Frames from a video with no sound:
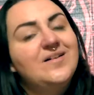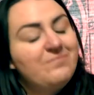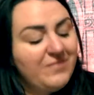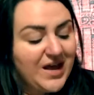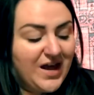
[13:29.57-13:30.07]

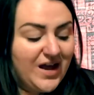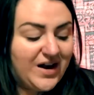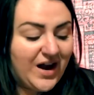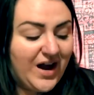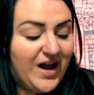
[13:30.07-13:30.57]

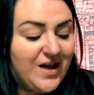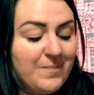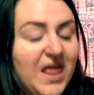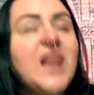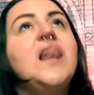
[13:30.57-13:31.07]
man, I am
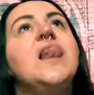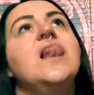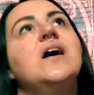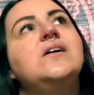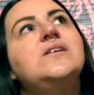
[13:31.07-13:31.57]
in
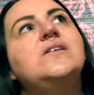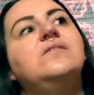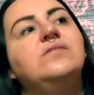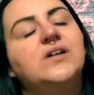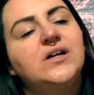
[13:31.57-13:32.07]

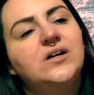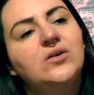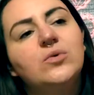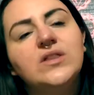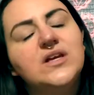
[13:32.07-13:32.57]
love
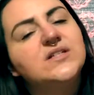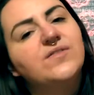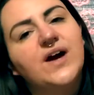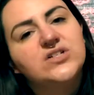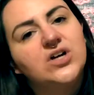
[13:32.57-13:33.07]
with these
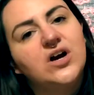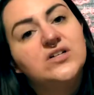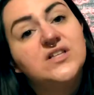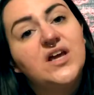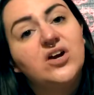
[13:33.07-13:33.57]

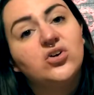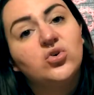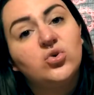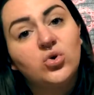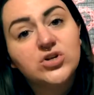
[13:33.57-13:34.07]
flashcards. They are
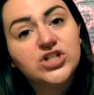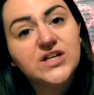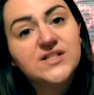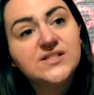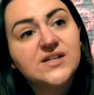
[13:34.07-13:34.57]

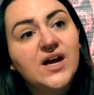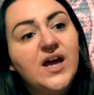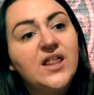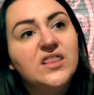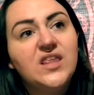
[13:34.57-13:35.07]
gorgeous.
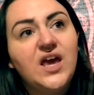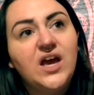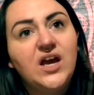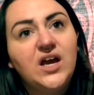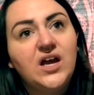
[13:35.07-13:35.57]

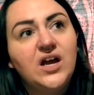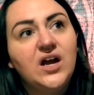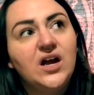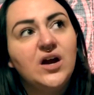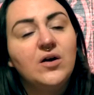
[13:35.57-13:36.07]

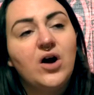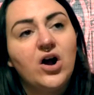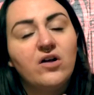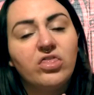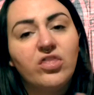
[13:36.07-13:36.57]
They
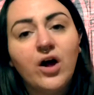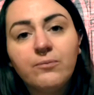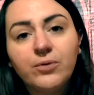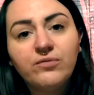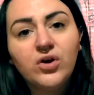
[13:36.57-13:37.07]
are
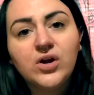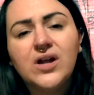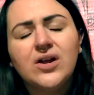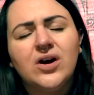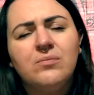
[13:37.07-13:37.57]

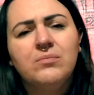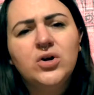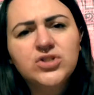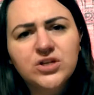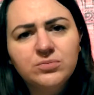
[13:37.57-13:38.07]
thought-provoking, they're
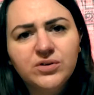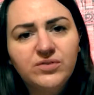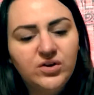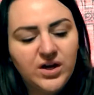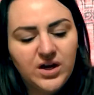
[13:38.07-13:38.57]

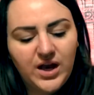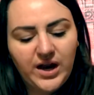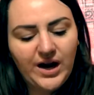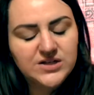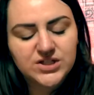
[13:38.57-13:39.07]
emotion-provoking,
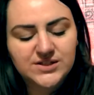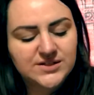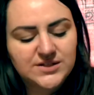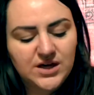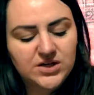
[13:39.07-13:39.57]
and I
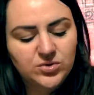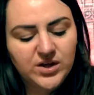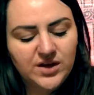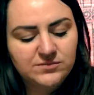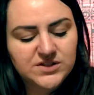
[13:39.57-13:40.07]
just adore
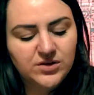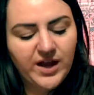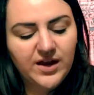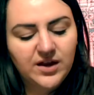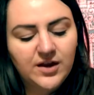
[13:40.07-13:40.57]
them. So
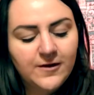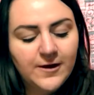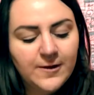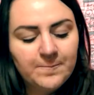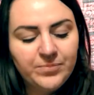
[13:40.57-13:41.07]
like
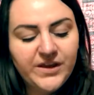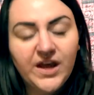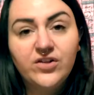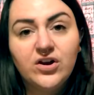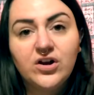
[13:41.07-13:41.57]

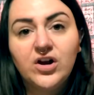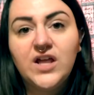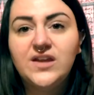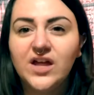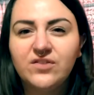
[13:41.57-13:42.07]

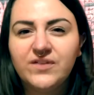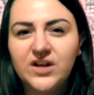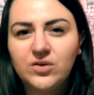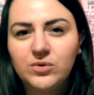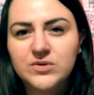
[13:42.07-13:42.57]
in the other
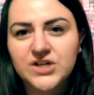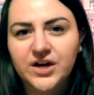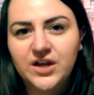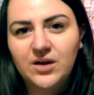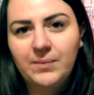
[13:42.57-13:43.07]
video, we were
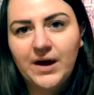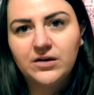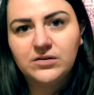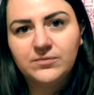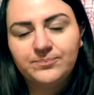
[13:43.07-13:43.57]
talking
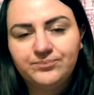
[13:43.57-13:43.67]
about